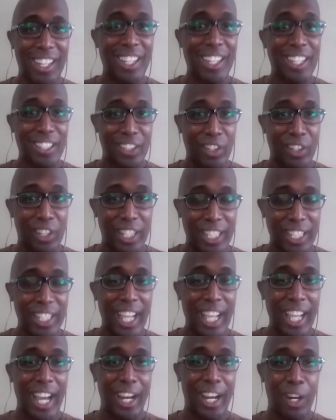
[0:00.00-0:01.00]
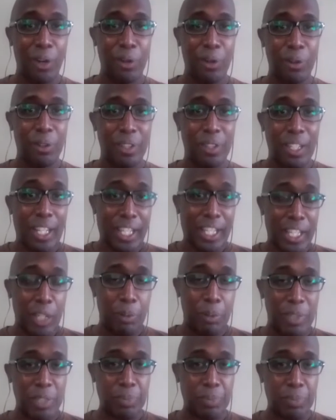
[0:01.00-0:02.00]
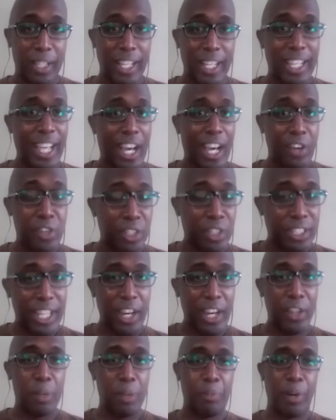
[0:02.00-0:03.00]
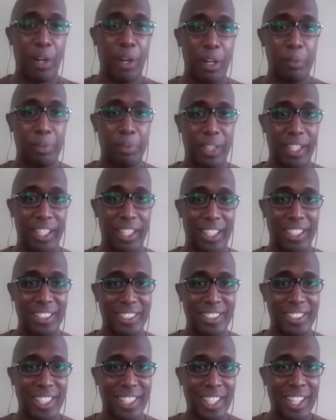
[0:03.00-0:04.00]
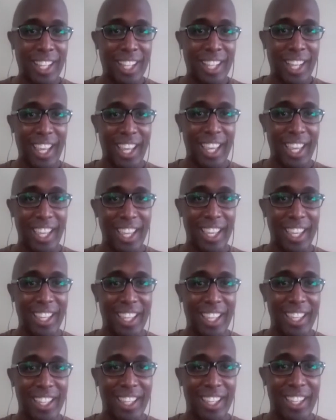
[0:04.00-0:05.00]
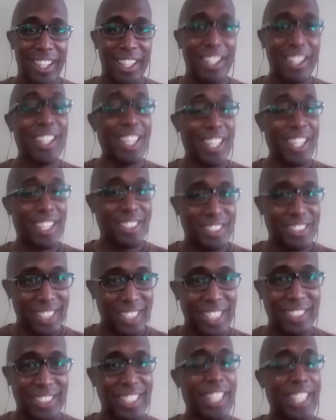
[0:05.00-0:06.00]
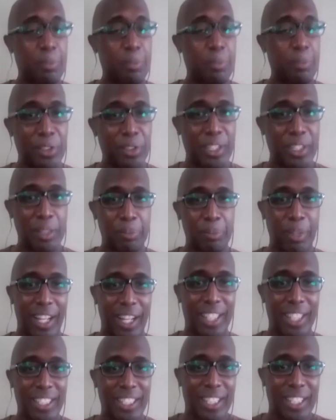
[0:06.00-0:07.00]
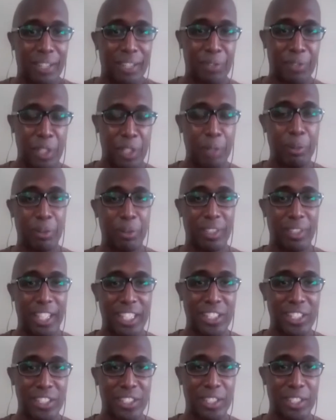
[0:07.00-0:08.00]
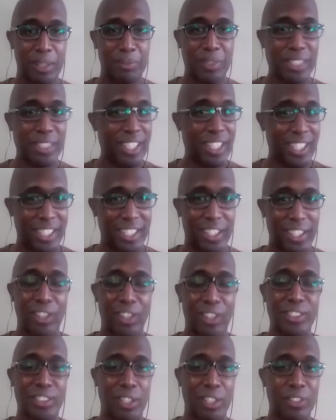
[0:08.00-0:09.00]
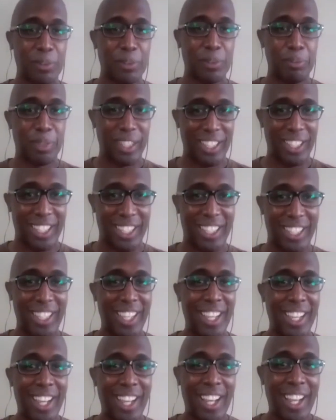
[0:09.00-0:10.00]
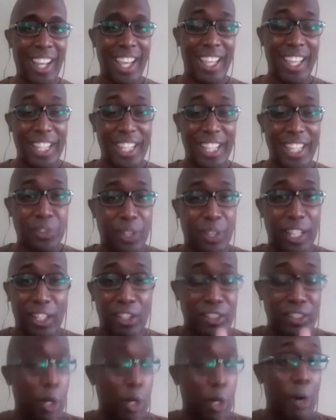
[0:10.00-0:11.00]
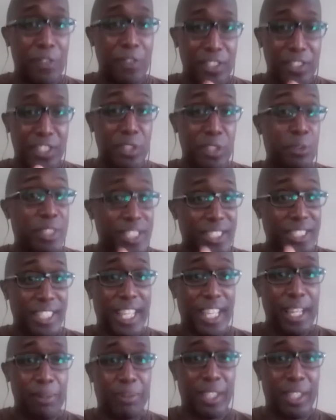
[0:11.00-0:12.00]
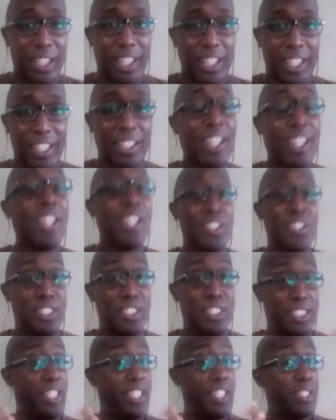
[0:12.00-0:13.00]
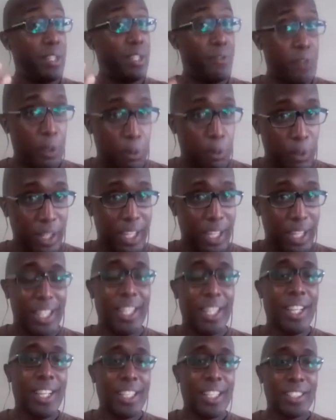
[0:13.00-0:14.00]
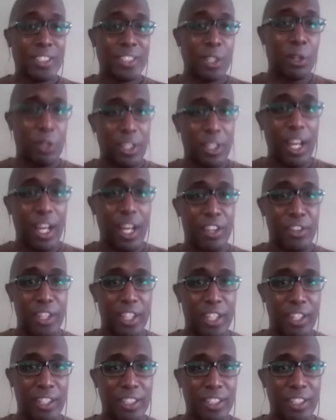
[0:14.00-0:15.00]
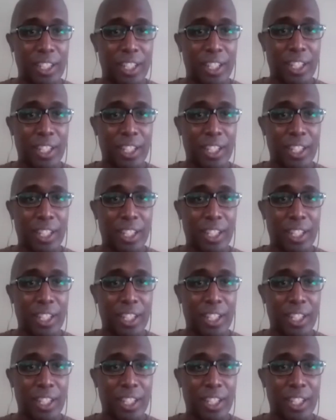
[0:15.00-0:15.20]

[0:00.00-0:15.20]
learning how humans play, how your counterpart plays. And it's like a building block of human relationships. And it all starts from play. And that's what I learned. Dolphins do the same thing, just in a different way. So a lot of their